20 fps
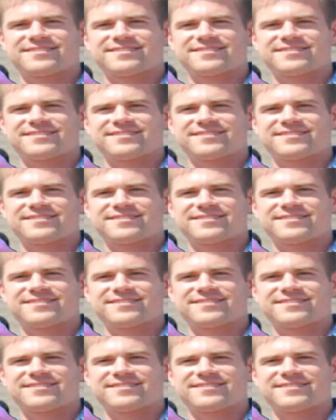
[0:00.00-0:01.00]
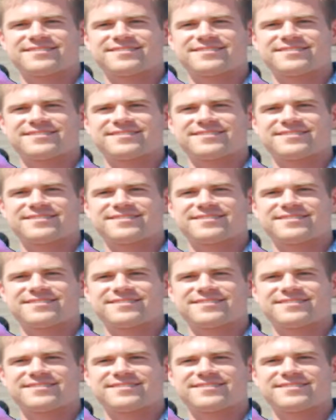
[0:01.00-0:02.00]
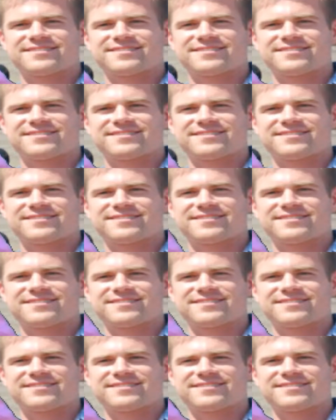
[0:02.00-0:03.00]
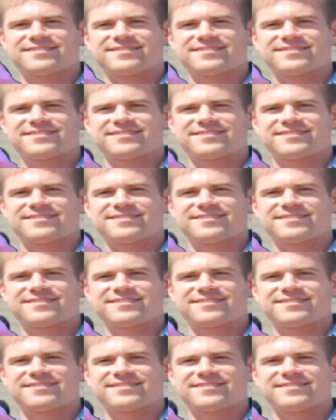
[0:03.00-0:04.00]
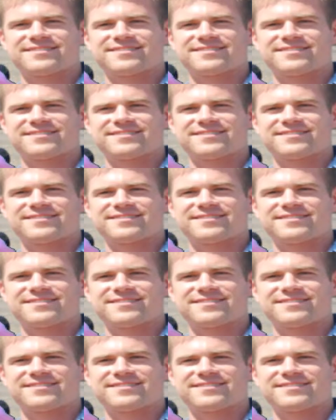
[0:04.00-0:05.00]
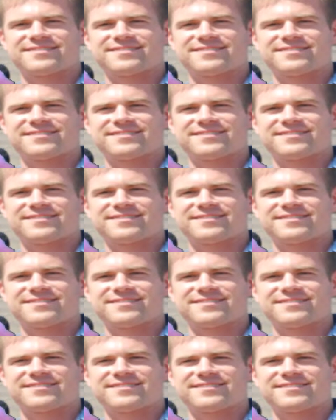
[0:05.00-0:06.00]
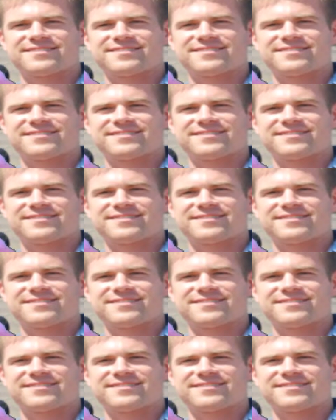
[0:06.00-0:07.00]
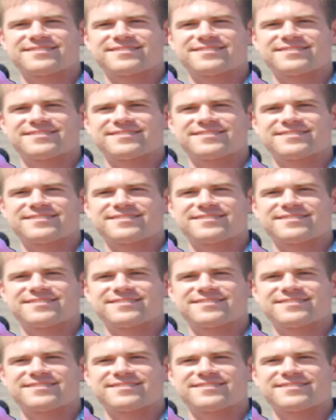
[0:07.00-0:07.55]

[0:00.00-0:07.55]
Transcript: (silent)